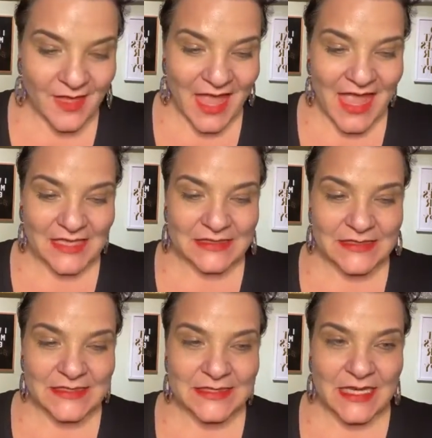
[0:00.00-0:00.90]

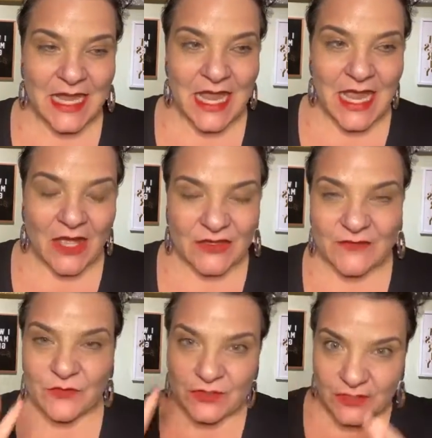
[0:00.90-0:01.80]
And I'll give
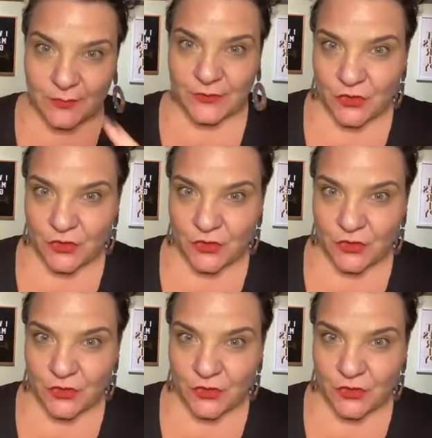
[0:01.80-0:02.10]
you a little bit of